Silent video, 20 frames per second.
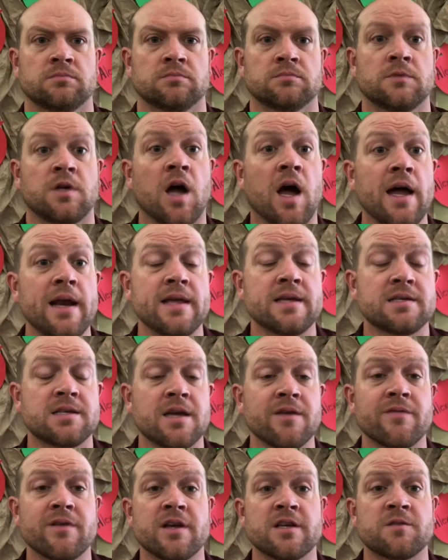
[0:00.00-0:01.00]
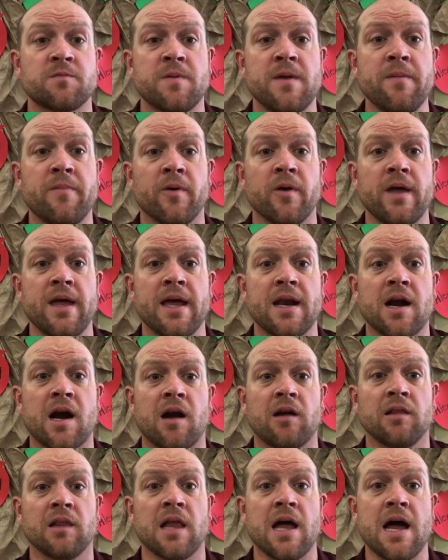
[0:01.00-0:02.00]
God has given us people in
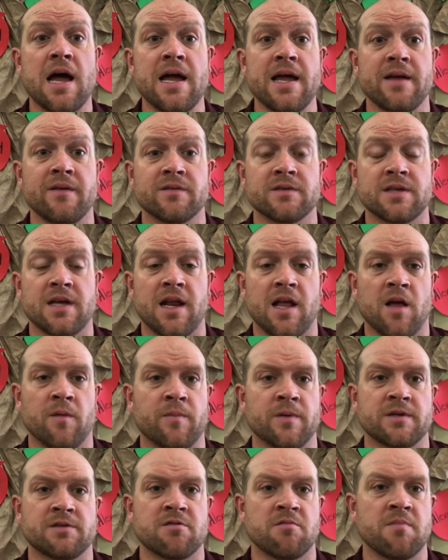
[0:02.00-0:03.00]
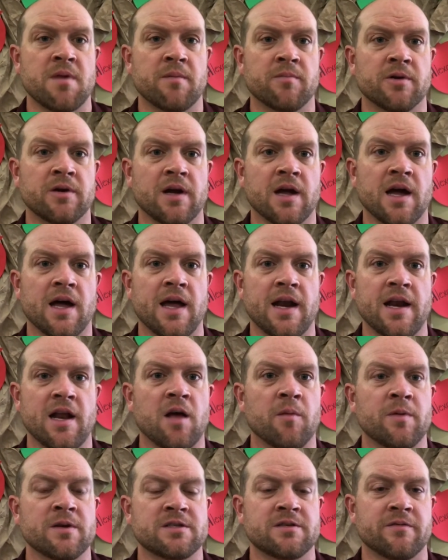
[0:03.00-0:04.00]
our lives that help us remember God and
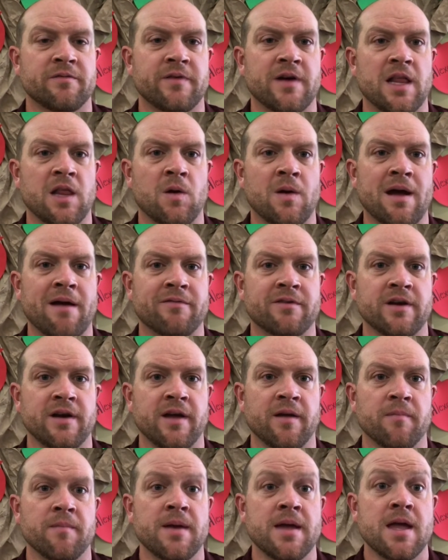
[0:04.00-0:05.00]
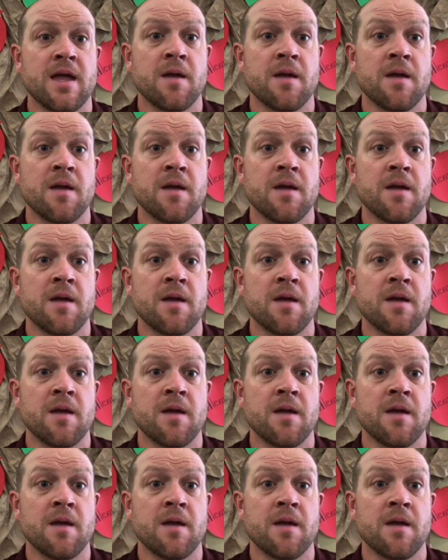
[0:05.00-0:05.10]
help us to follow after Him.